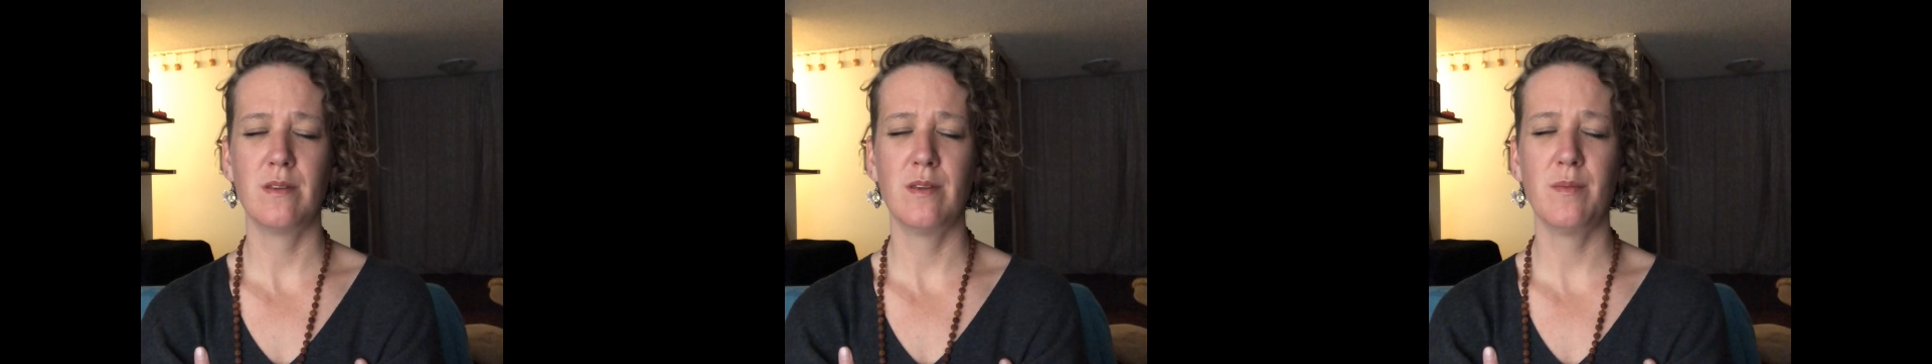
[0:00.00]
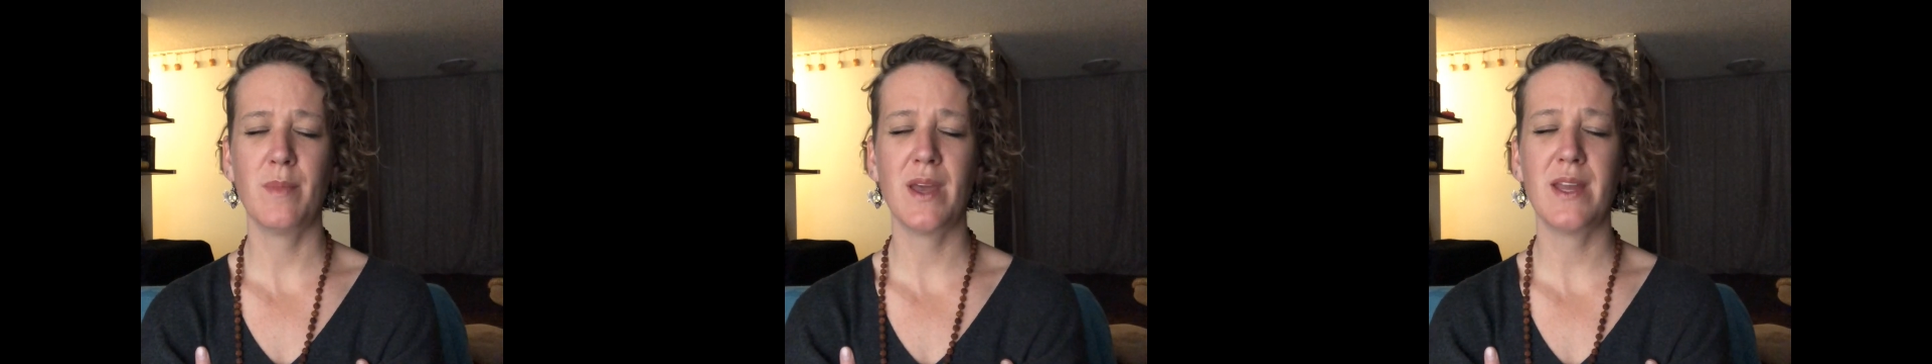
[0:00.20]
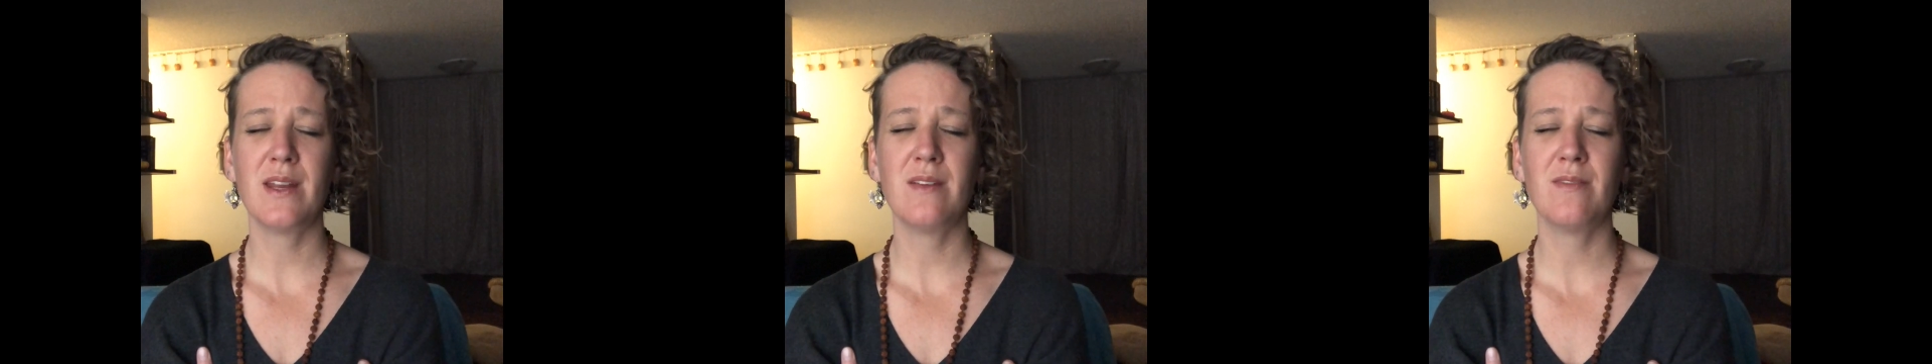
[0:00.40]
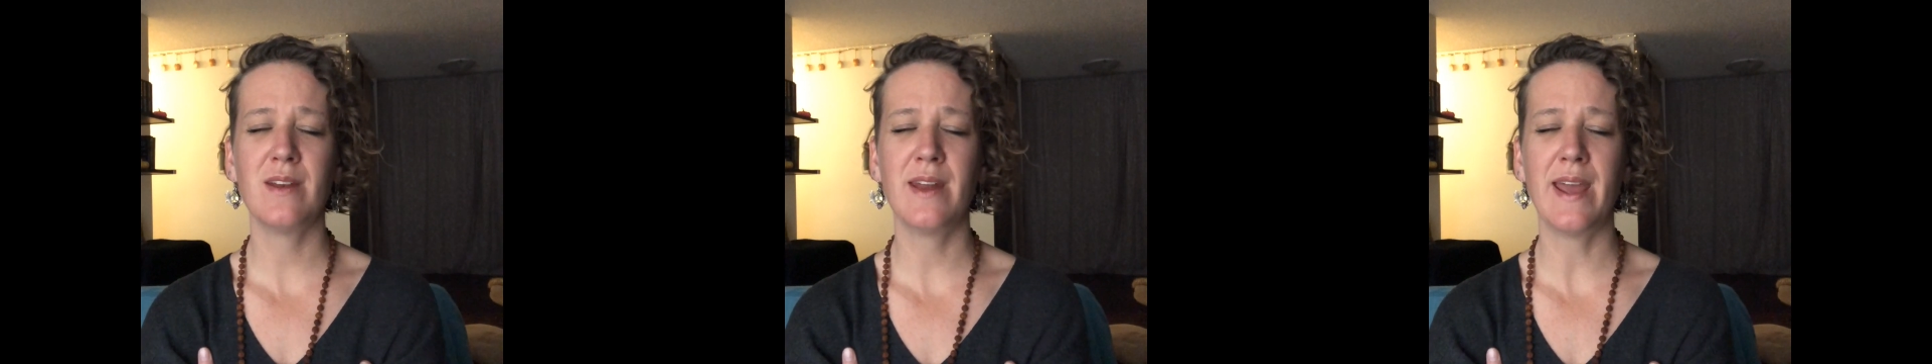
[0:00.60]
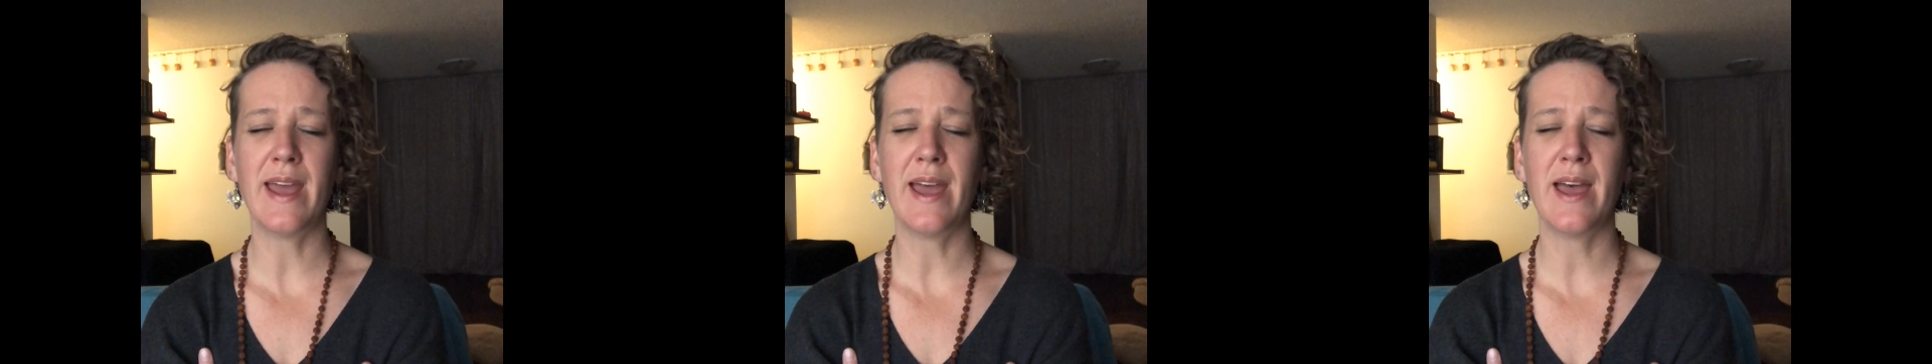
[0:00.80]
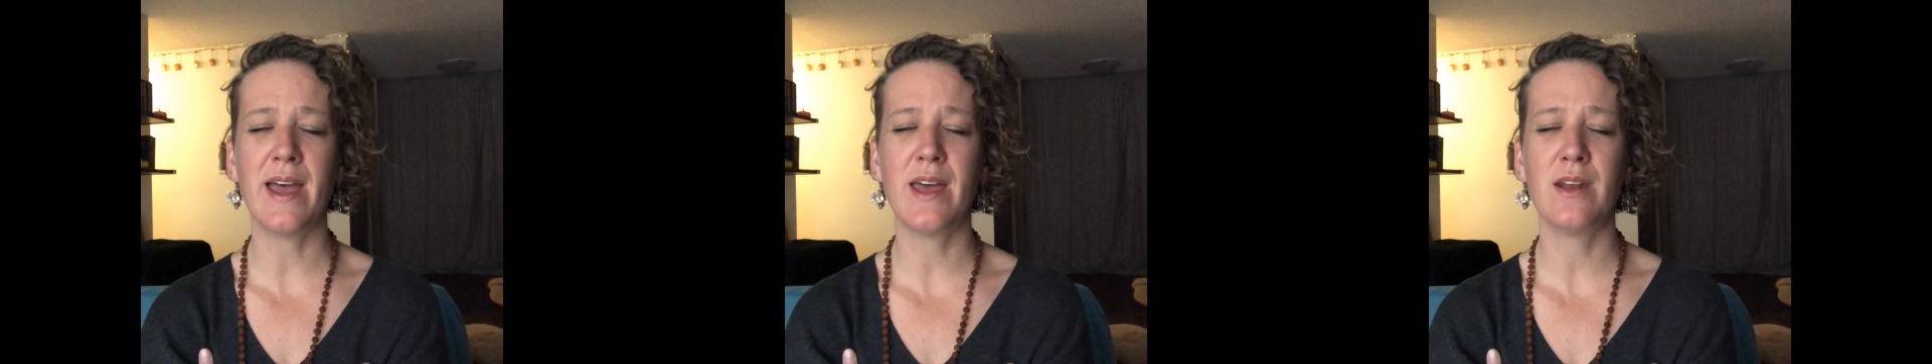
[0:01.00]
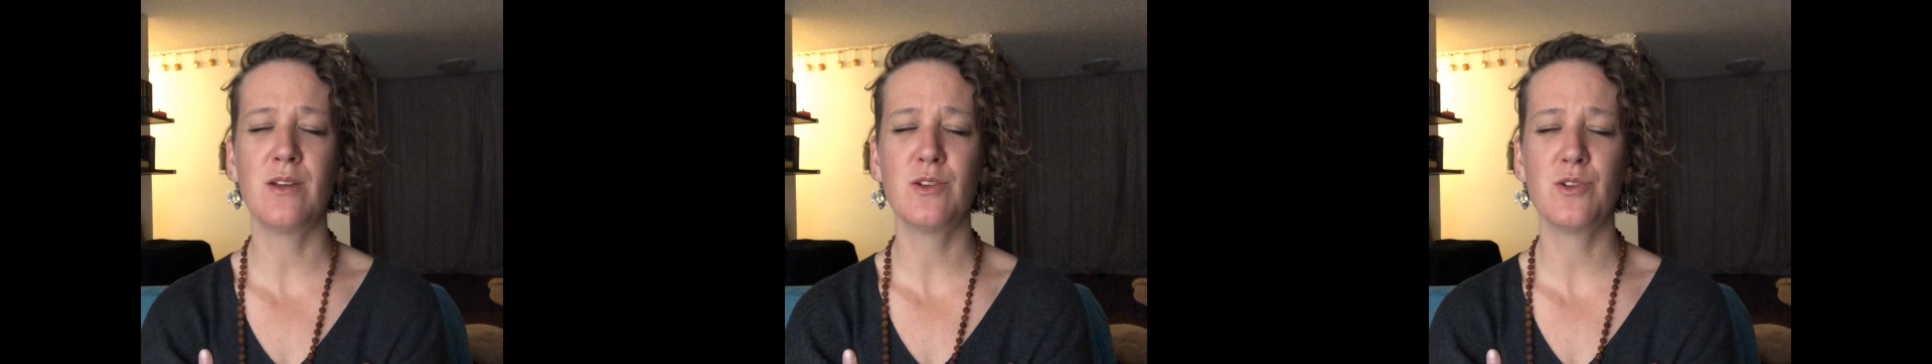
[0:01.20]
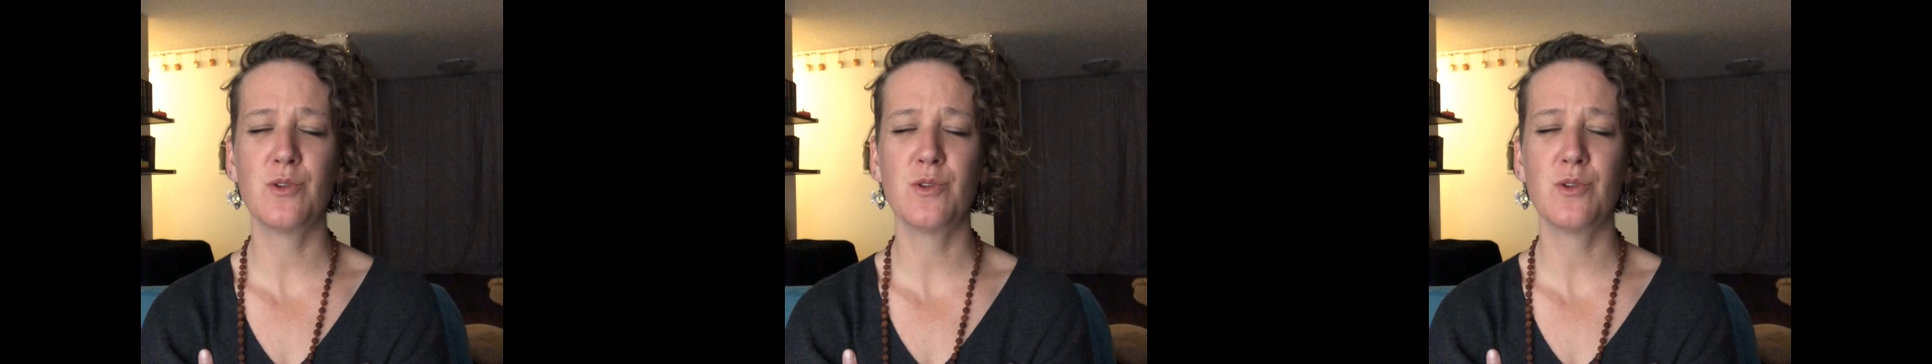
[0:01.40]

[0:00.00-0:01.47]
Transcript: You might even add a